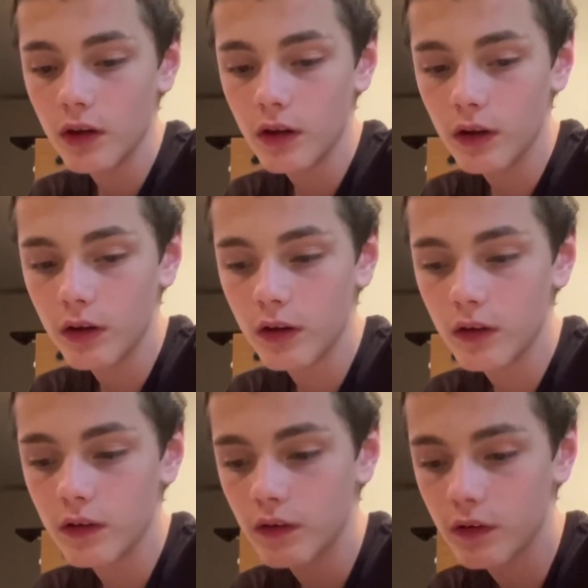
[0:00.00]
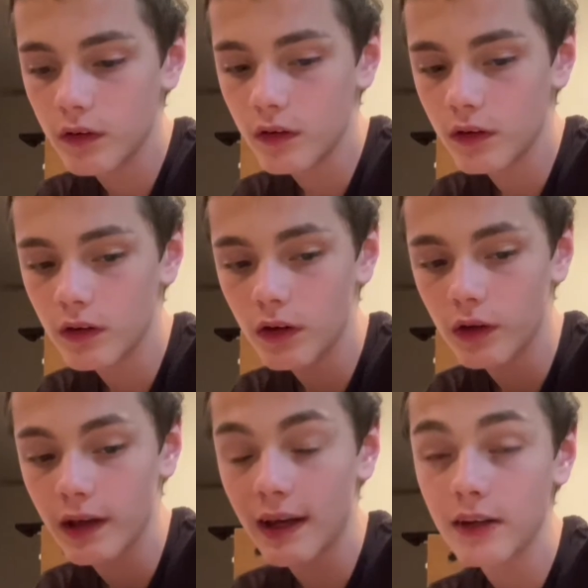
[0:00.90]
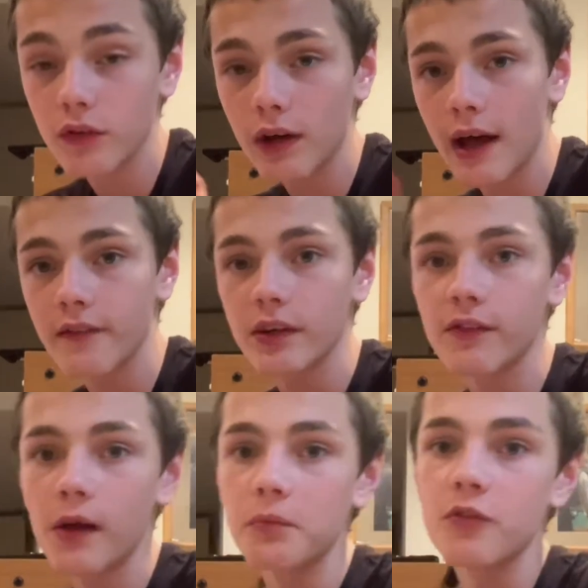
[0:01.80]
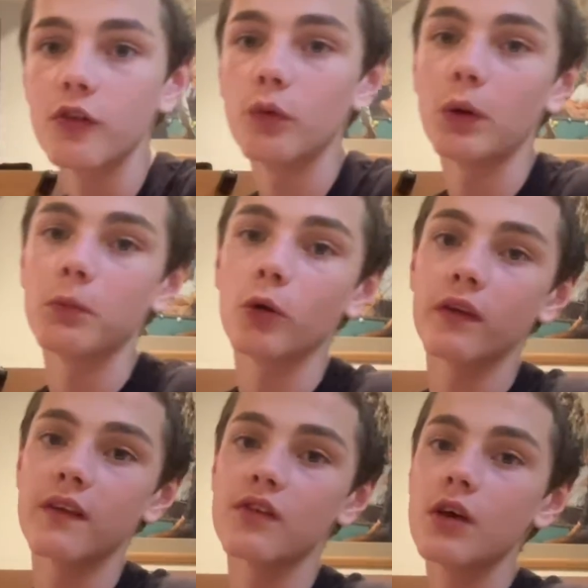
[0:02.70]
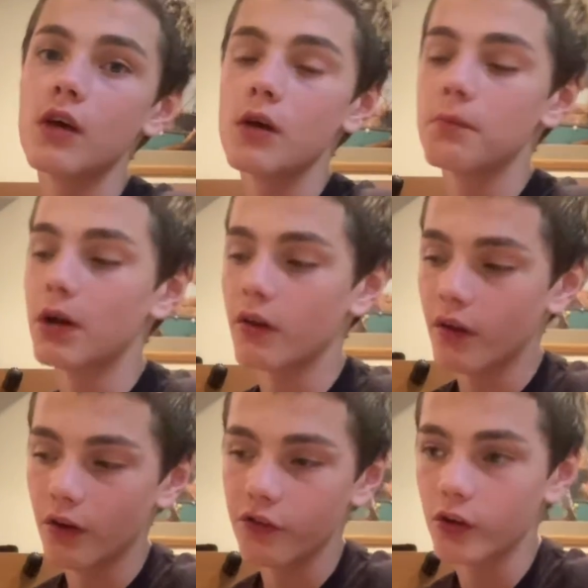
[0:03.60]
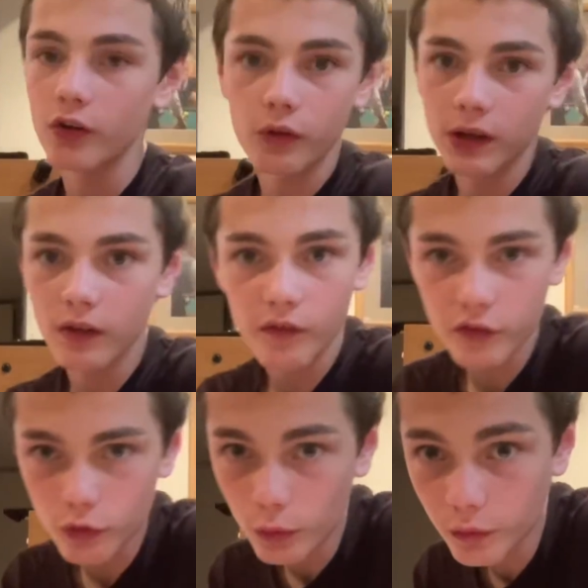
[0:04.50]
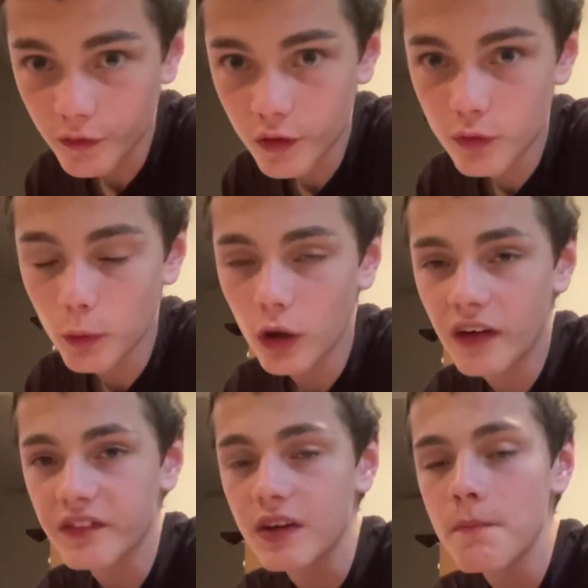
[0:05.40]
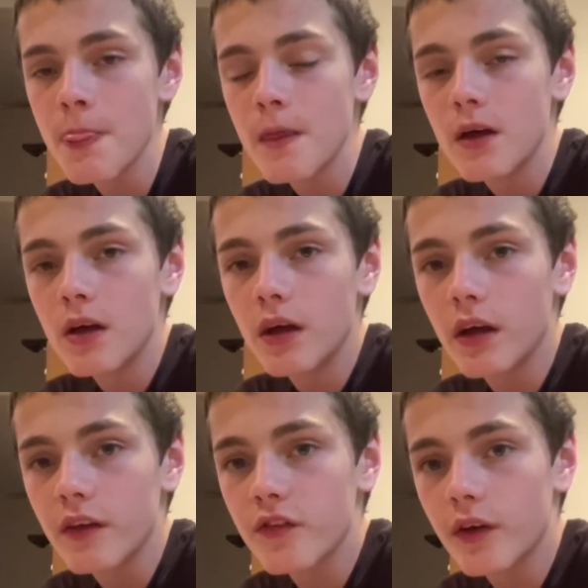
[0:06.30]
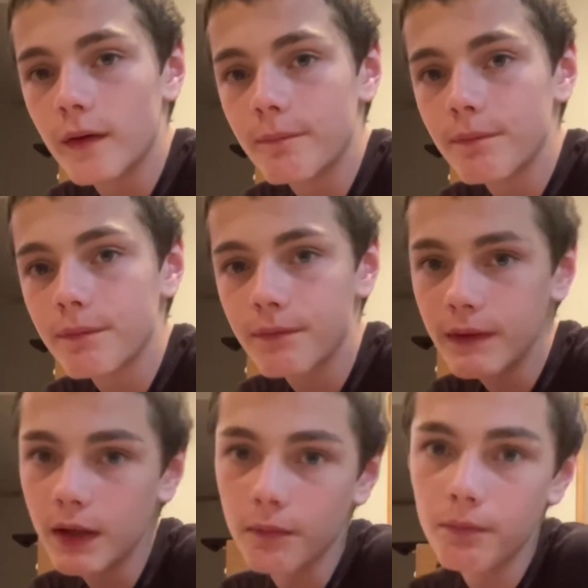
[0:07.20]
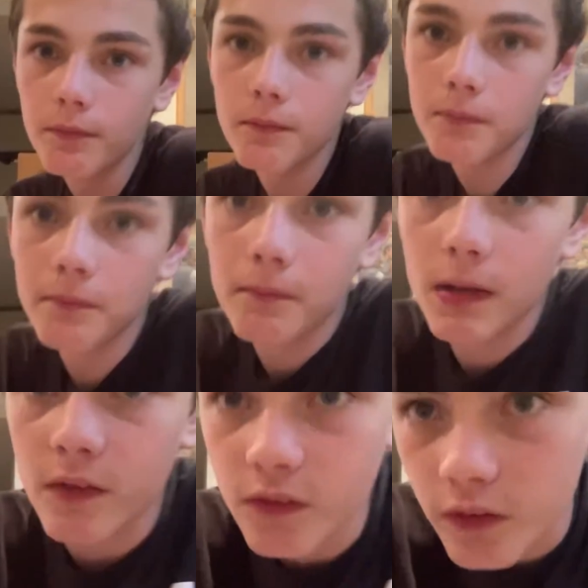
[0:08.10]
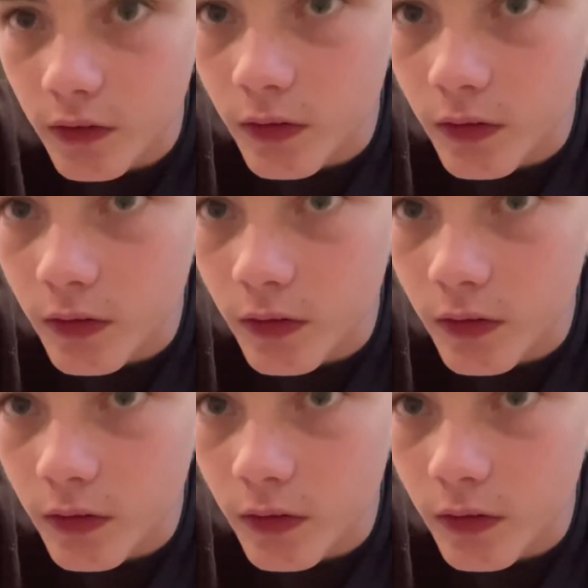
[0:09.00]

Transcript: eight. Okay, I do not have enough albums to do one more of these, but I'll, I'll start doing individual reviews more often. Uh, so, yeah. Peace.